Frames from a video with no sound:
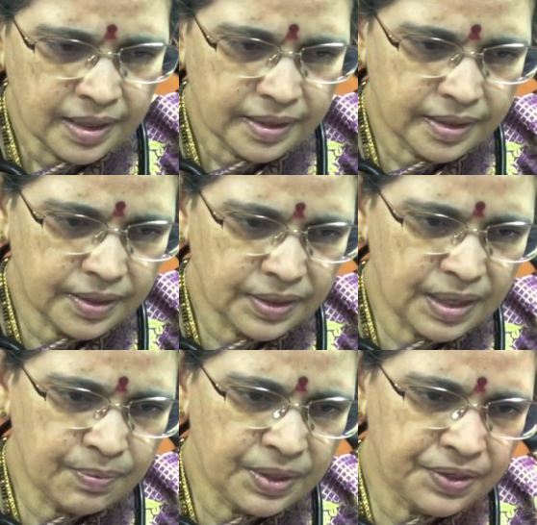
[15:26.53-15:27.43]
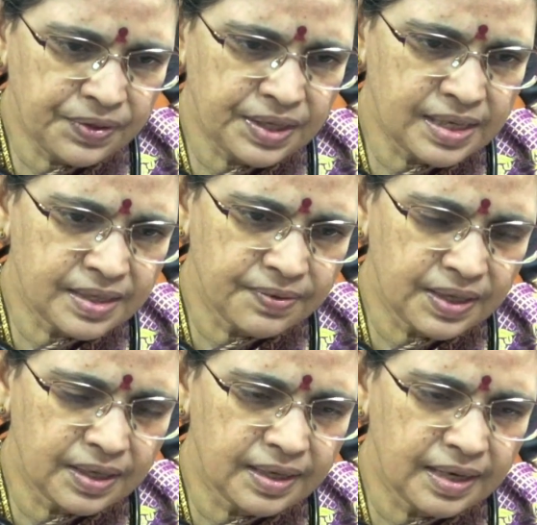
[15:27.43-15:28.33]
pituitarium individuals
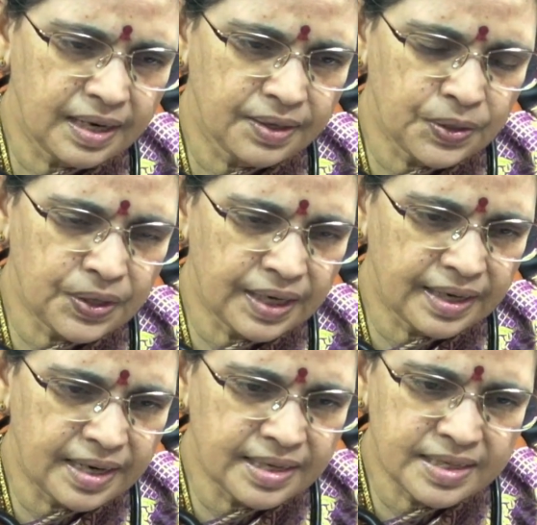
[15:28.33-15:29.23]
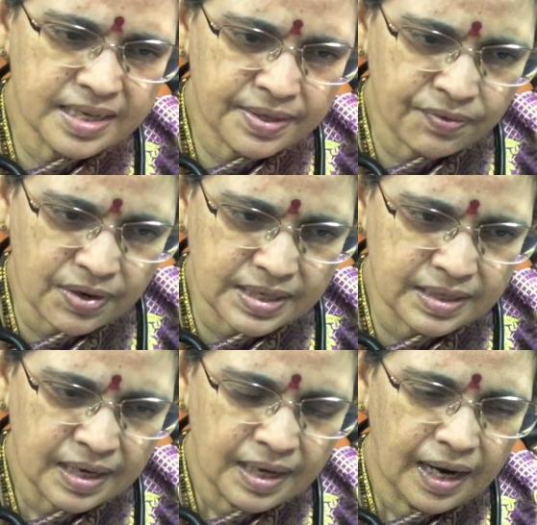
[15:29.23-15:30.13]
with during religious fast,
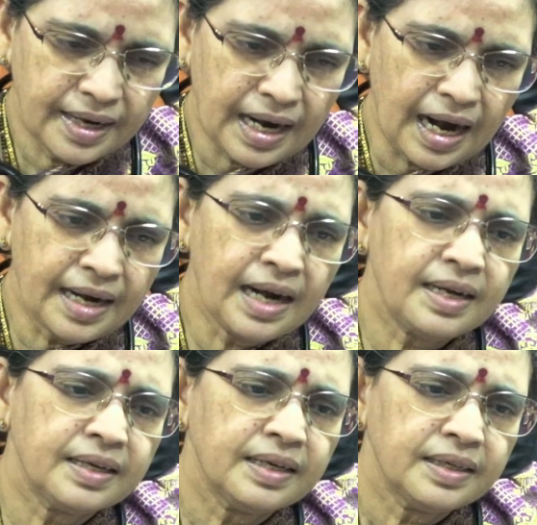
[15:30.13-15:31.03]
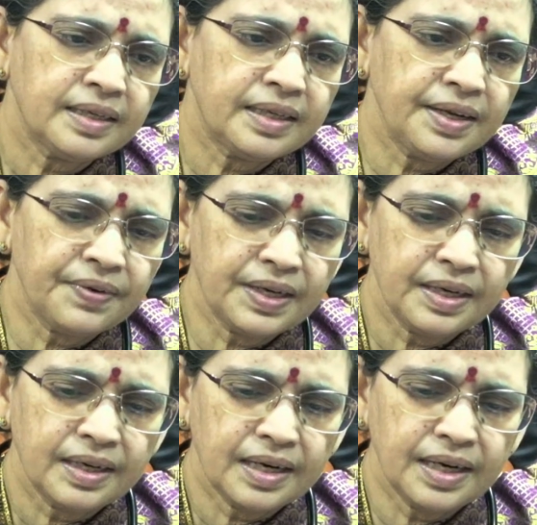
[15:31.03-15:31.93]
and adult even
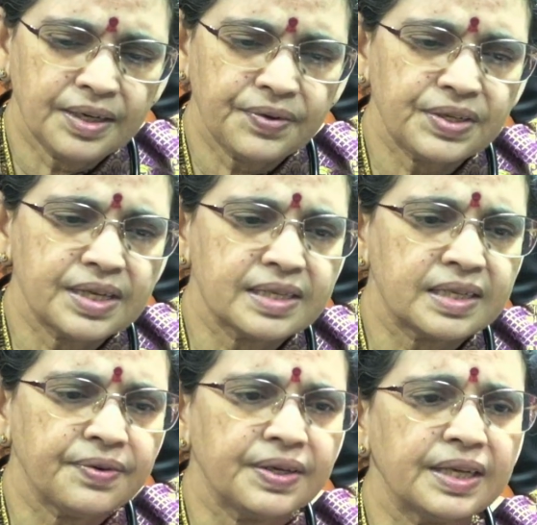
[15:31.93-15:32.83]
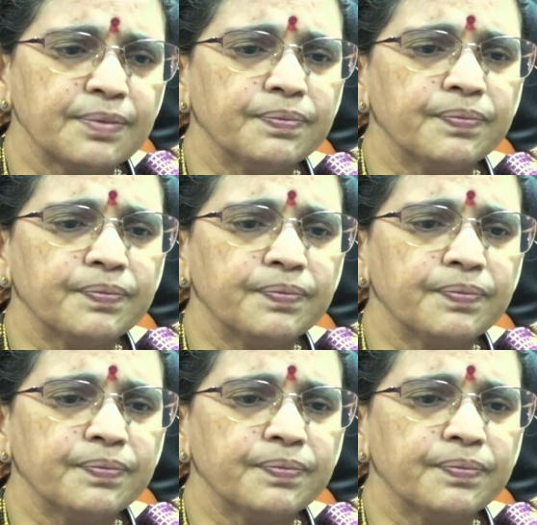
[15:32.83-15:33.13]
individuals during.